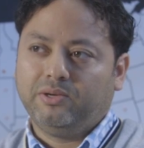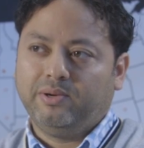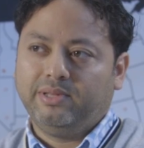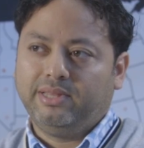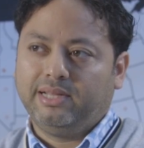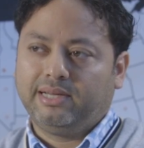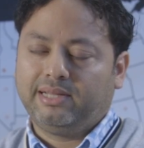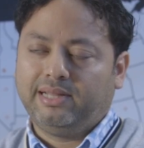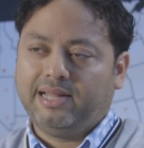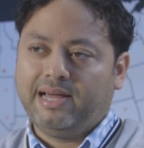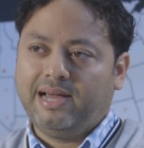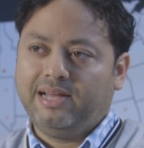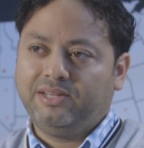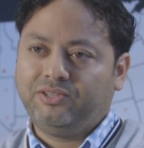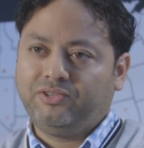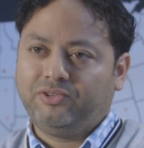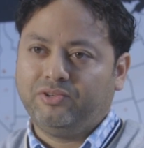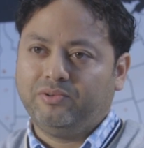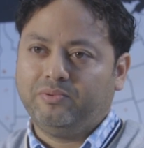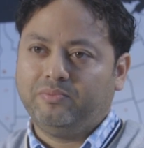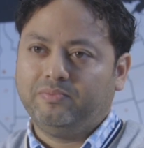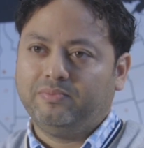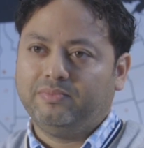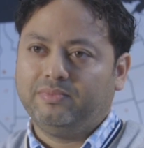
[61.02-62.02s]
So in the
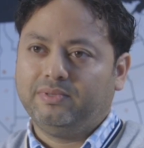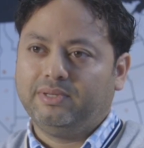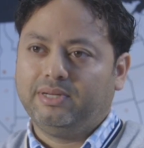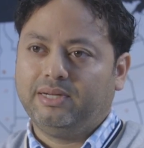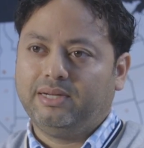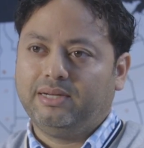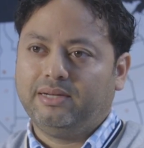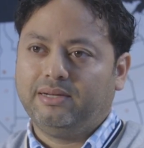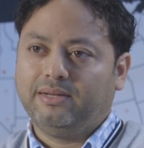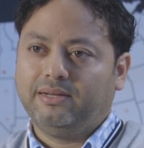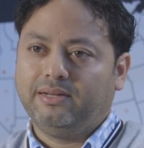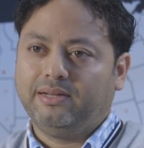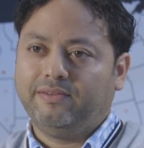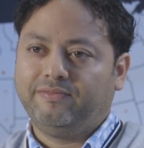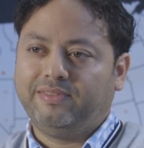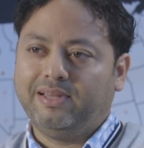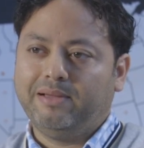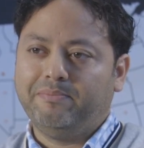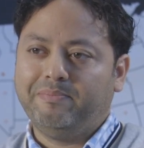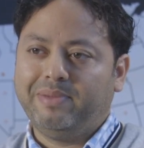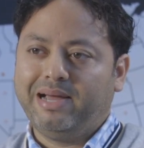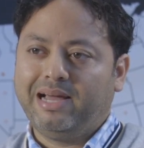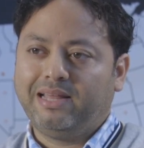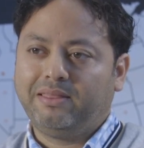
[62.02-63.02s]
classroom, uh, if they
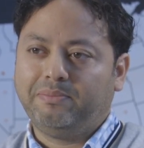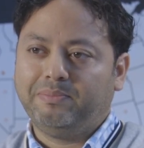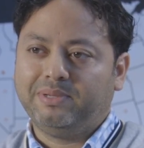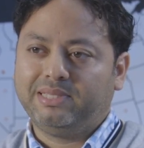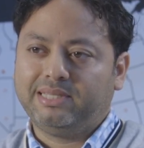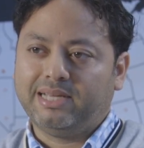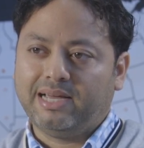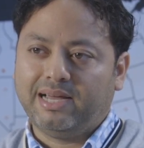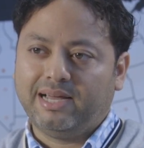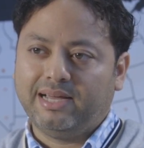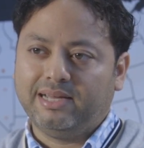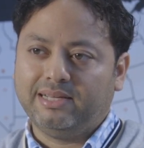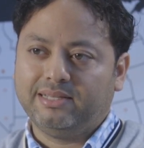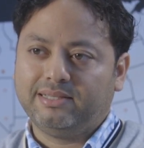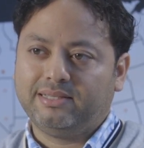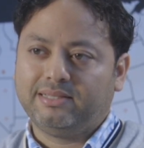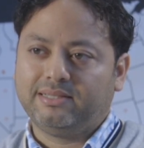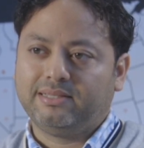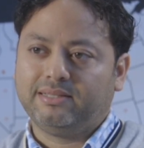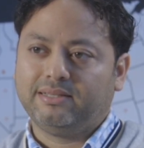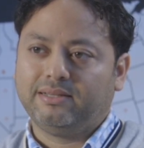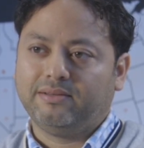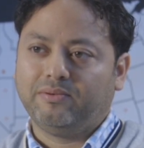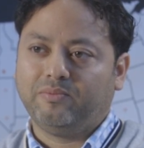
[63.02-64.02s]

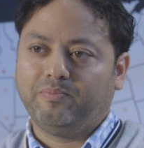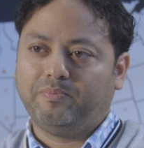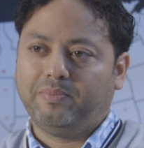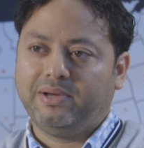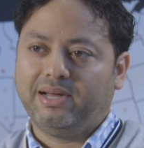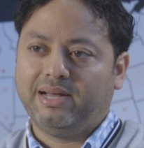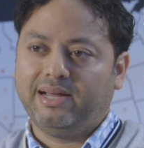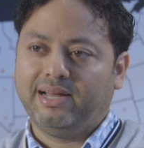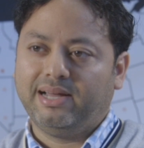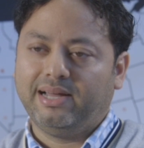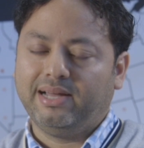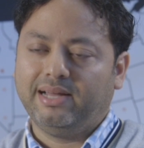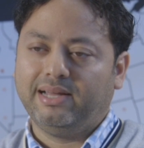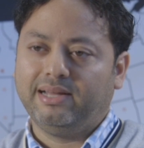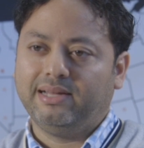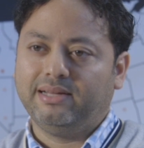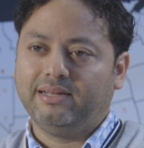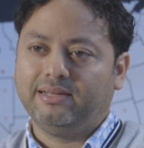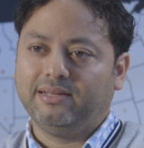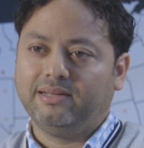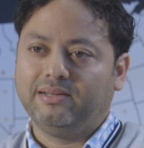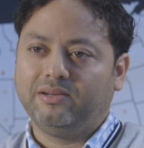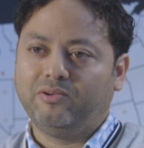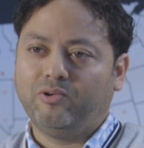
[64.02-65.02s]
mathematize by
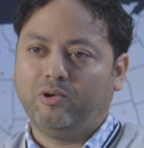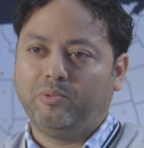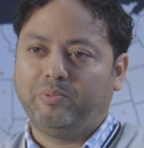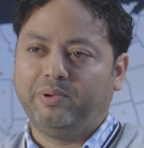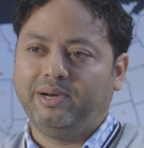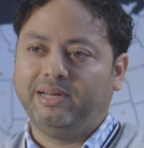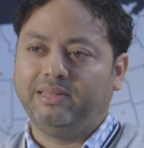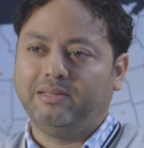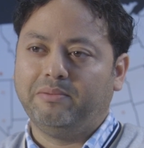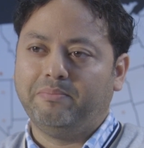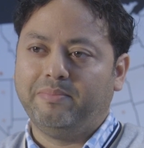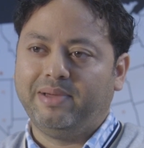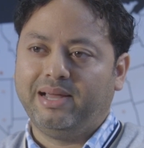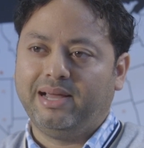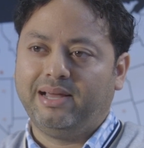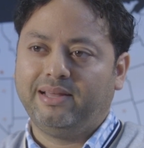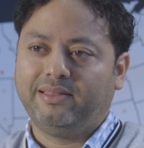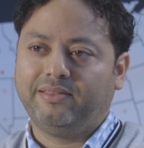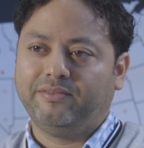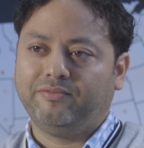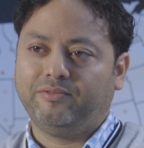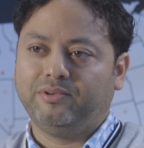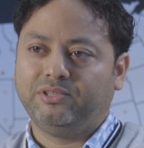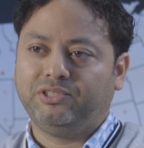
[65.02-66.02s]
incorporating the math
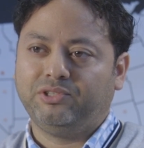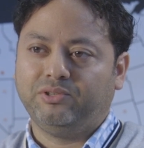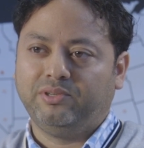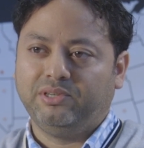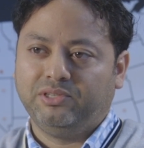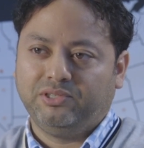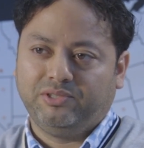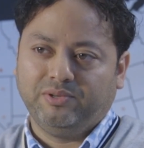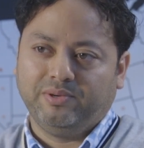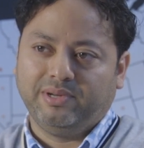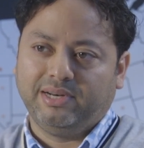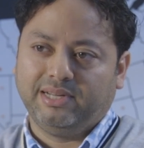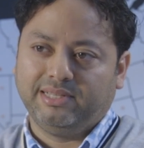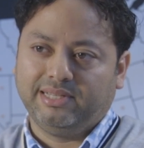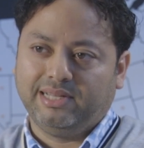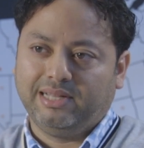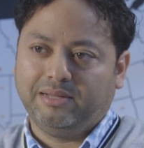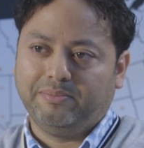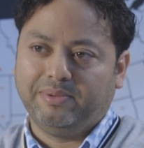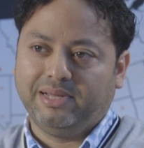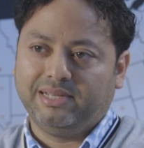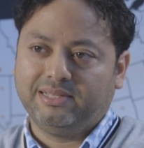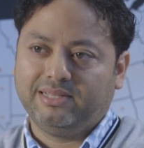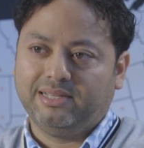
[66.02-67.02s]
of what children do on a daily
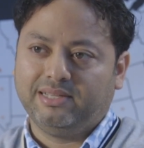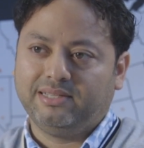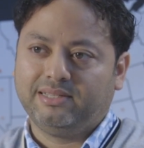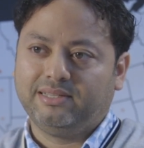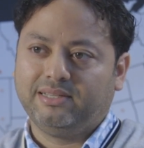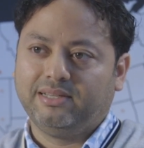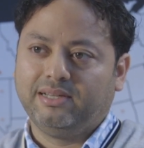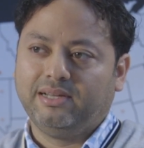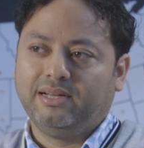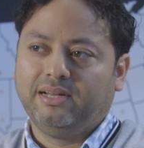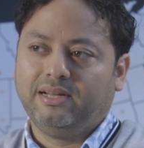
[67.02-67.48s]
basis,